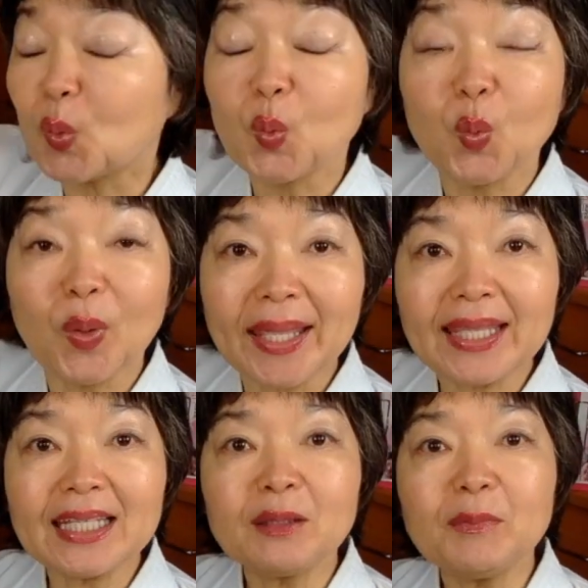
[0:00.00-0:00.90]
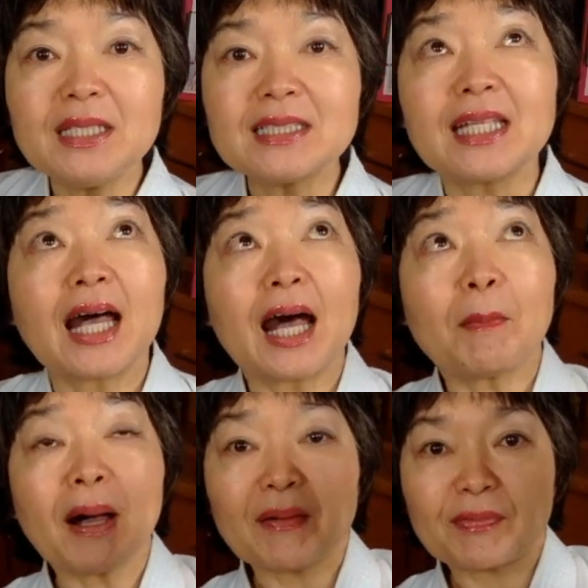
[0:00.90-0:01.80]
Ue, it means
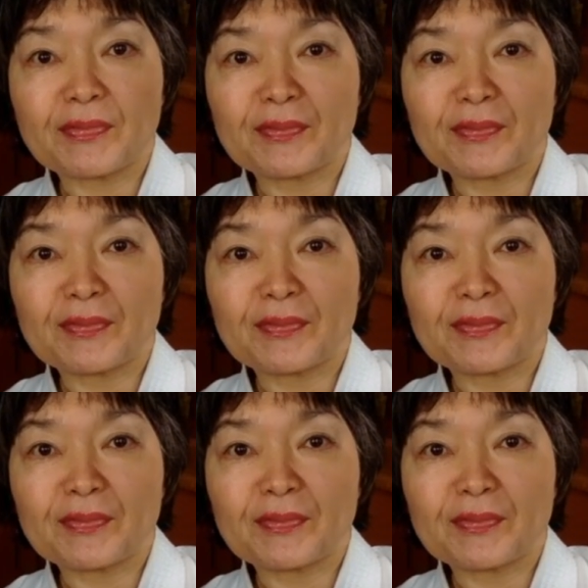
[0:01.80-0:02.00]
above.